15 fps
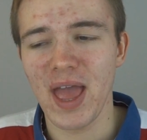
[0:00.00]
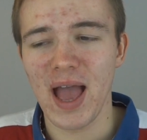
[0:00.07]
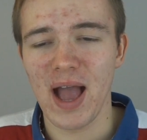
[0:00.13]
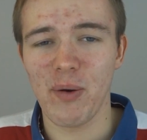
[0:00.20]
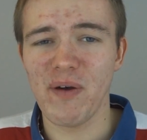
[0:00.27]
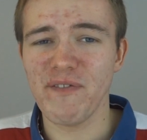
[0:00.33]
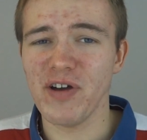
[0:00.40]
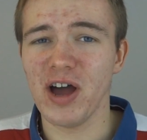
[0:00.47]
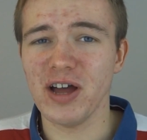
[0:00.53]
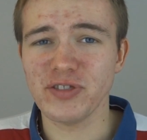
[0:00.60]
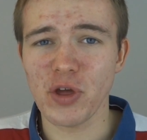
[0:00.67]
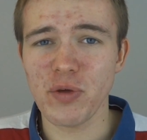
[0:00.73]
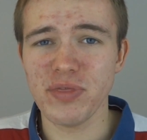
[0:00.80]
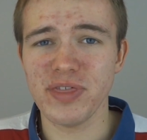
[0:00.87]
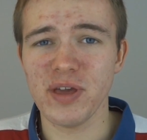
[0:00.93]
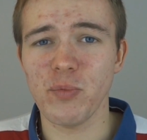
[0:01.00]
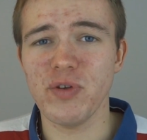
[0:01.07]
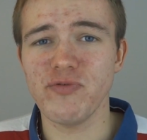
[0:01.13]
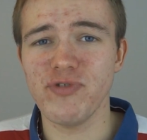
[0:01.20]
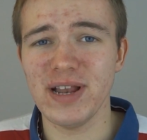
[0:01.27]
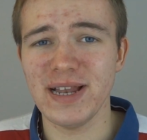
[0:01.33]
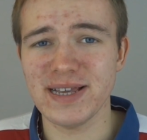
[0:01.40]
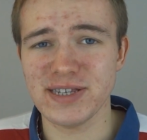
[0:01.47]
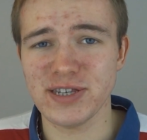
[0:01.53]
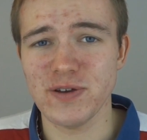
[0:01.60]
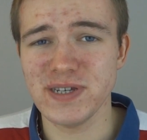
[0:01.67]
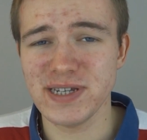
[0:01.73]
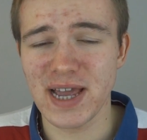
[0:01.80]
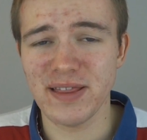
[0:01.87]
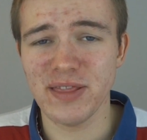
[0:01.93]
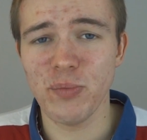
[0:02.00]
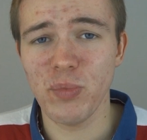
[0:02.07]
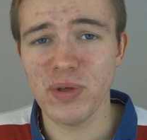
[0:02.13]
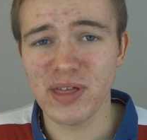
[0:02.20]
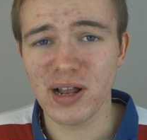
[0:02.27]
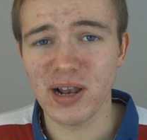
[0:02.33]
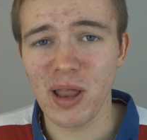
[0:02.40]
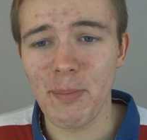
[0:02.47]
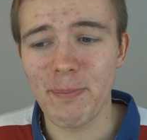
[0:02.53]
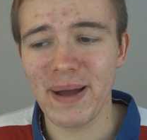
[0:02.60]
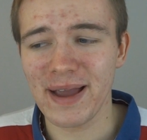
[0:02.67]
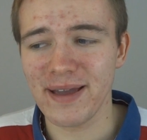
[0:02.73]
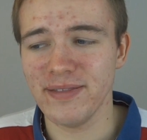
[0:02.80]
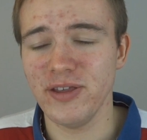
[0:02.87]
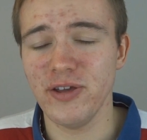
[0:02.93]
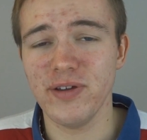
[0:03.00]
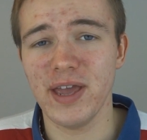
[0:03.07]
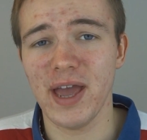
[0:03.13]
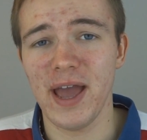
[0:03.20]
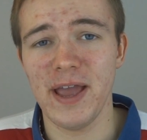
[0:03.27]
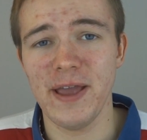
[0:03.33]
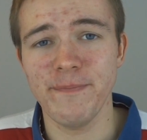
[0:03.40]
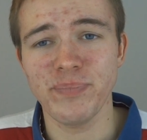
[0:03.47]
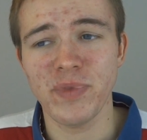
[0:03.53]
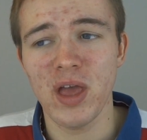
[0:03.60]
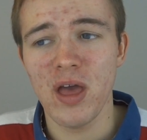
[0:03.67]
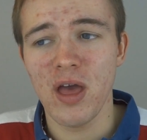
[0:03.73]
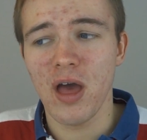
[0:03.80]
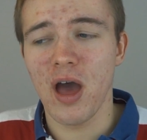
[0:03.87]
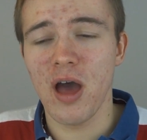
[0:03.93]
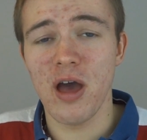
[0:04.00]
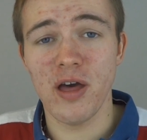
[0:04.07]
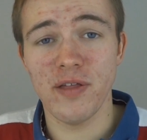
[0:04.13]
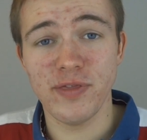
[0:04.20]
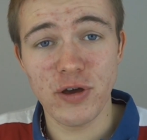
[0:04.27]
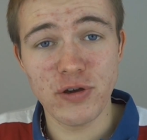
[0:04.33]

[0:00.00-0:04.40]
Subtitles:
However, I don't think we'd really associate them with a club back in the UK.